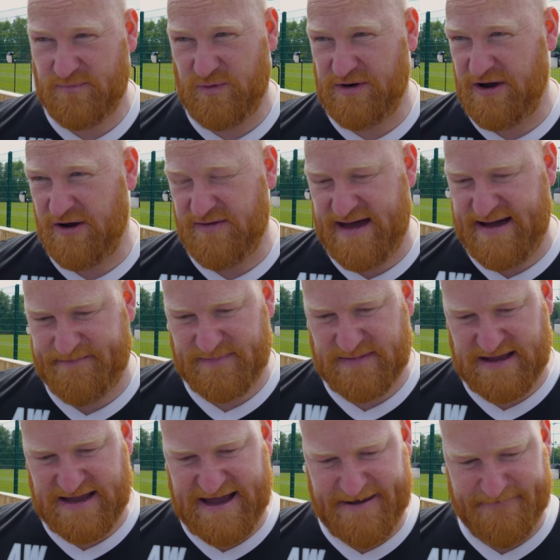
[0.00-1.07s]
We know that.
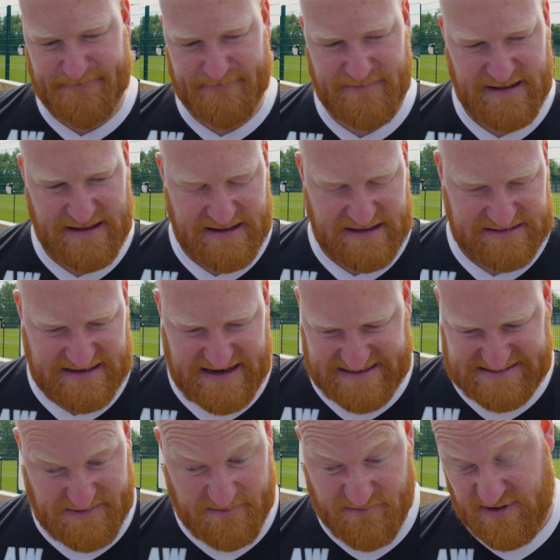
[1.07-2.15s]
The
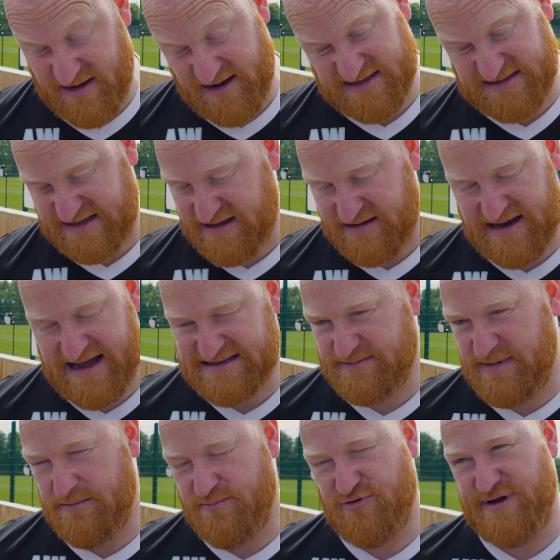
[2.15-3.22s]
lads
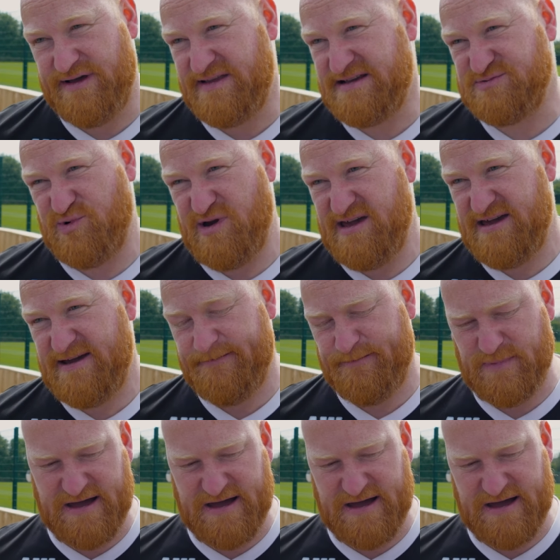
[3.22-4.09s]
have been brilliant this week.